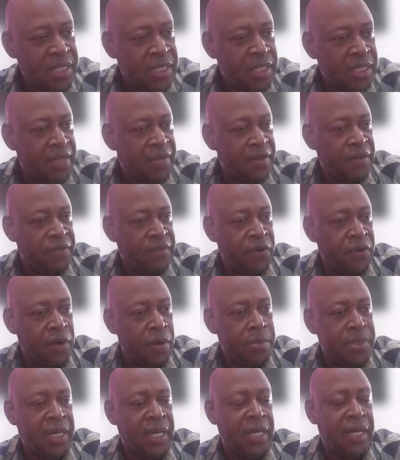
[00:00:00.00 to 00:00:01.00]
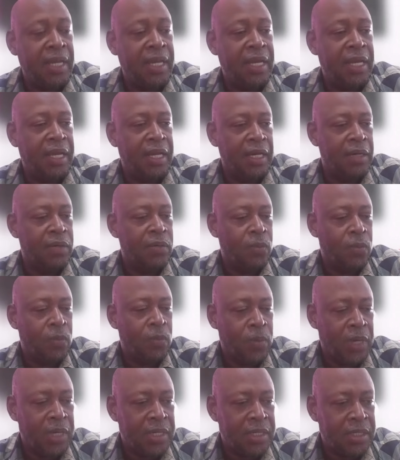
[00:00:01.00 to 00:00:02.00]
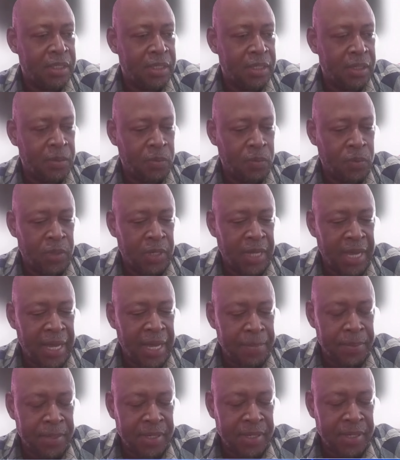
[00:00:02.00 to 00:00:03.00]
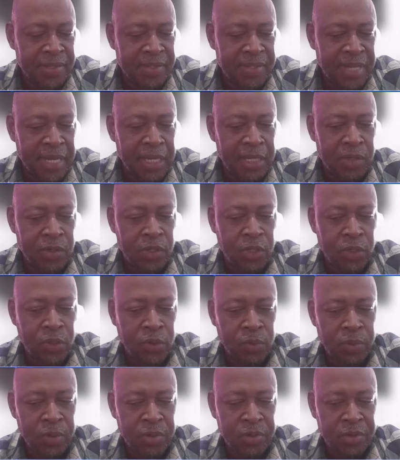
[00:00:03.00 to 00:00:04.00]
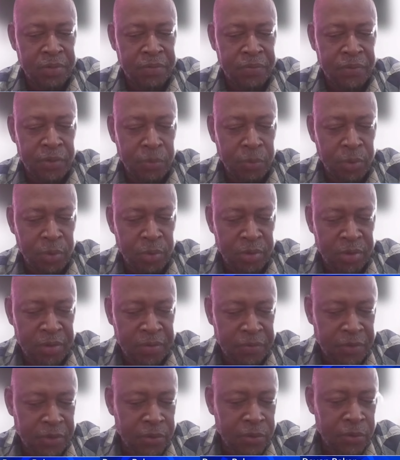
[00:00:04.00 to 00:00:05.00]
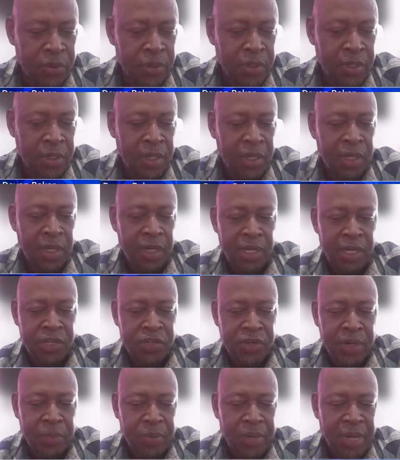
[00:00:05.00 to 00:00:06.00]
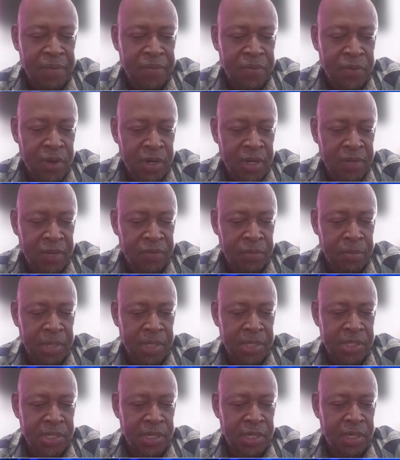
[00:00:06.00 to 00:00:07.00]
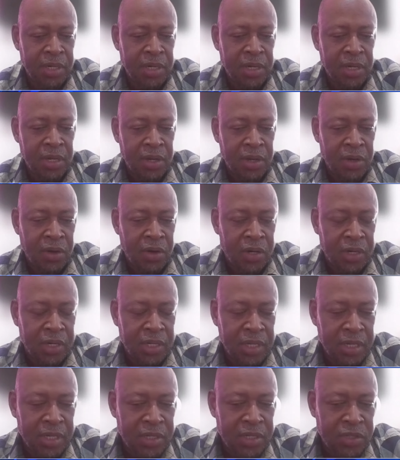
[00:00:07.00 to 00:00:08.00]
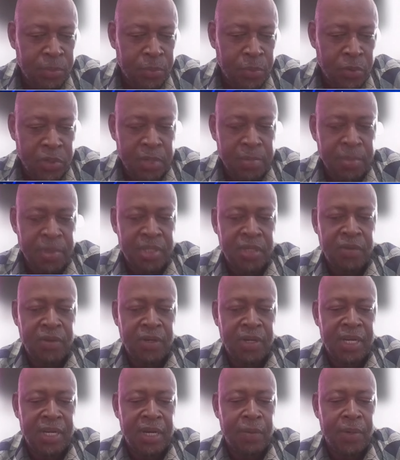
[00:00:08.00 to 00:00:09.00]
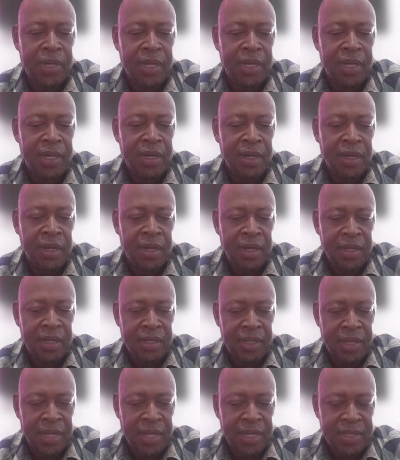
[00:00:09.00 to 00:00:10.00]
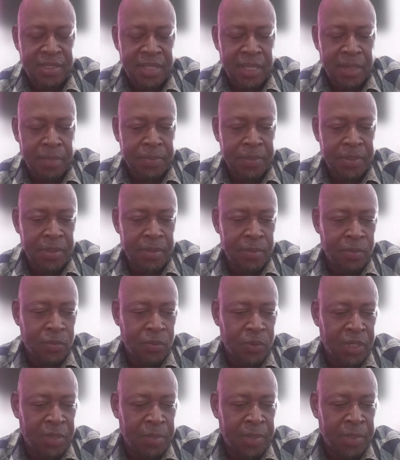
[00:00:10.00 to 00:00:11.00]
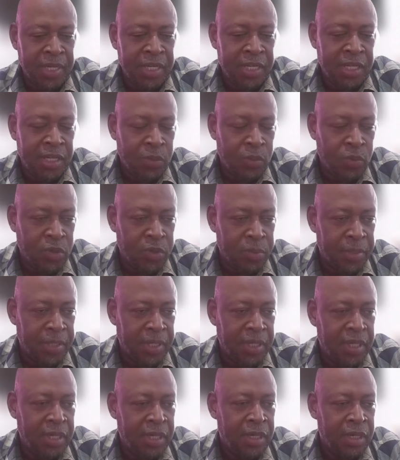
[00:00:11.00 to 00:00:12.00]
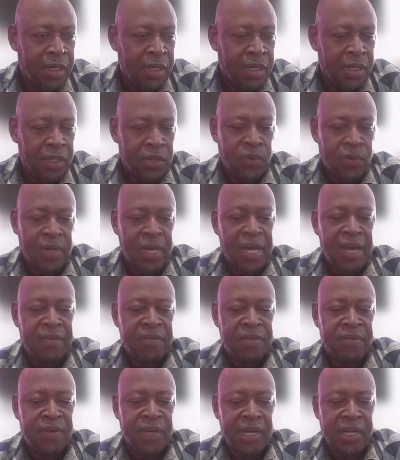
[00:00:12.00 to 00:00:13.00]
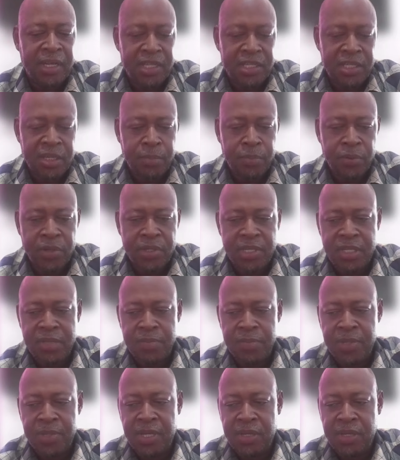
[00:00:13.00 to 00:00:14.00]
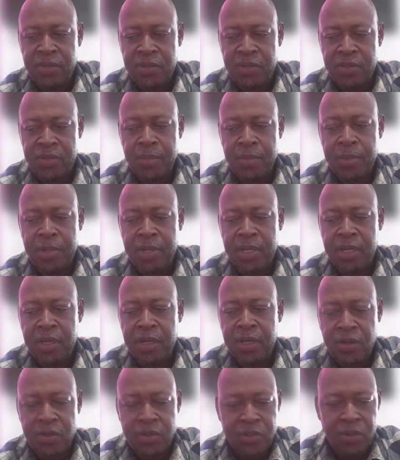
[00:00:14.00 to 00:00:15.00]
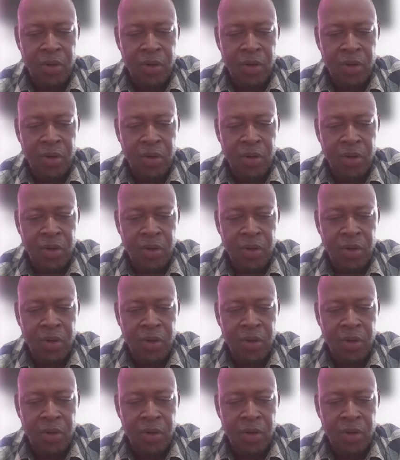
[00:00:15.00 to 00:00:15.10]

the forms are in, what would happen is that you would review, ensure that we have all the information, all the supporting material that we need. The next step immediately would be to have the validation process begin. So somebody or